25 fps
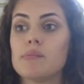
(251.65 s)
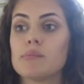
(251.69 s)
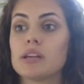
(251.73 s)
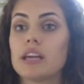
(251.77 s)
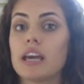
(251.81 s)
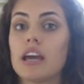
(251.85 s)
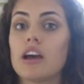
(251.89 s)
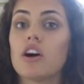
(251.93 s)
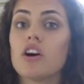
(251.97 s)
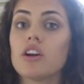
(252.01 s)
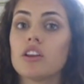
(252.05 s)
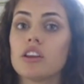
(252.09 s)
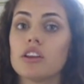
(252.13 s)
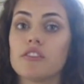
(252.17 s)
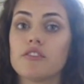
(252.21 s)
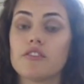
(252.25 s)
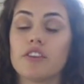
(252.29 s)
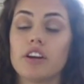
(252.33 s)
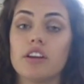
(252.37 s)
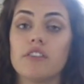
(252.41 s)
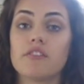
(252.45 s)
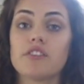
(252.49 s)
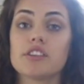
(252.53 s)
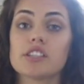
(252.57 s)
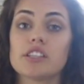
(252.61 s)
Get on the
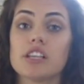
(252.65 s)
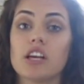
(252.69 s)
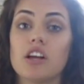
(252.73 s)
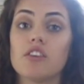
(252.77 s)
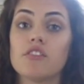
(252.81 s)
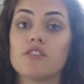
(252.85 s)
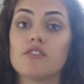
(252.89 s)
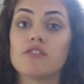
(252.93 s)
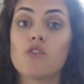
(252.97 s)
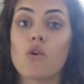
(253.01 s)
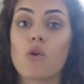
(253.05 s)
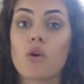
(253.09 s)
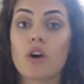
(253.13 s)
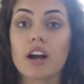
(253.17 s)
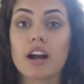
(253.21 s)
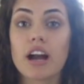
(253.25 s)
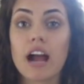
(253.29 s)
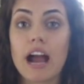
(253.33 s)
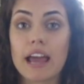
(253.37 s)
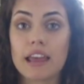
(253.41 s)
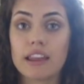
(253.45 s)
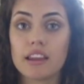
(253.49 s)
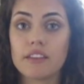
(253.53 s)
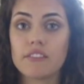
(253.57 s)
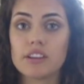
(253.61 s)
Free and for Sale for
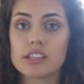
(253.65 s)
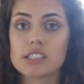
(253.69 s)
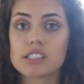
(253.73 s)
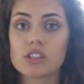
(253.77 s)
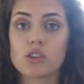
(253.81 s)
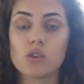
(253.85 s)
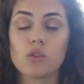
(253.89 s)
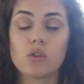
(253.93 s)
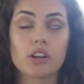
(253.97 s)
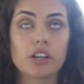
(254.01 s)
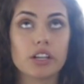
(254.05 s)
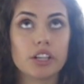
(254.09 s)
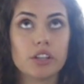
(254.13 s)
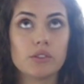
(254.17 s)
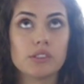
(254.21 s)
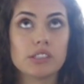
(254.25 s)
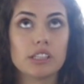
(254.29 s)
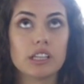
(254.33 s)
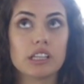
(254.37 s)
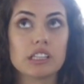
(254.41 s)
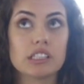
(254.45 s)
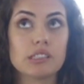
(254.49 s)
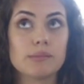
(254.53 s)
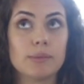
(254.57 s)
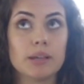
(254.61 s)
Isla Vista or
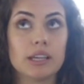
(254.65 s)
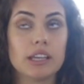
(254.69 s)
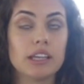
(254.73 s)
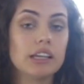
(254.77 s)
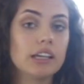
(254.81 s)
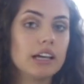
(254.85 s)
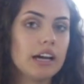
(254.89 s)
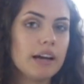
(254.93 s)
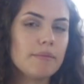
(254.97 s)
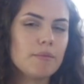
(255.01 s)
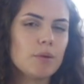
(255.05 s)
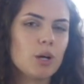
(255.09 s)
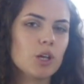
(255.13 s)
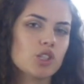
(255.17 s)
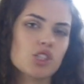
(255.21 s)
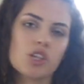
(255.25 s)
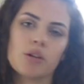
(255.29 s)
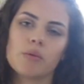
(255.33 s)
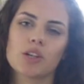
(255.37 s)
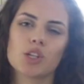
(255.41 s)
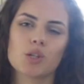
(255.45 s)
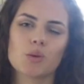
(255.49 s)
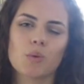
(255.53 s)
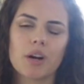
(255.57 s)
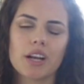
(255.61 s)
UCSB. I'm not sure
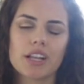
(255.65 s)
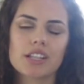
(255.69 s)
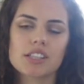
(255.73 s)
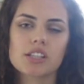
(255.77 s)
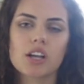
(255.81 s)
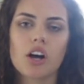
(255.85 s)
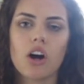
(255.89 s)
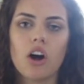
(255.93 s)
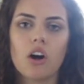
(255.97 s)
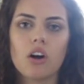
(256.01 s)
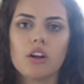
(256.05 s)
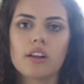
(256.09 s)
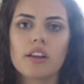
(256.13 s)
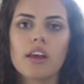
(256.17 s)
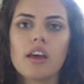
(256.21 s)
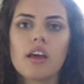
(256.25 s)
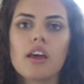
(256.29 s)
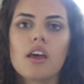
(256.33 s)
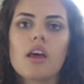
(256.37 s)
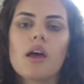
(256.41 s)
which one it's called.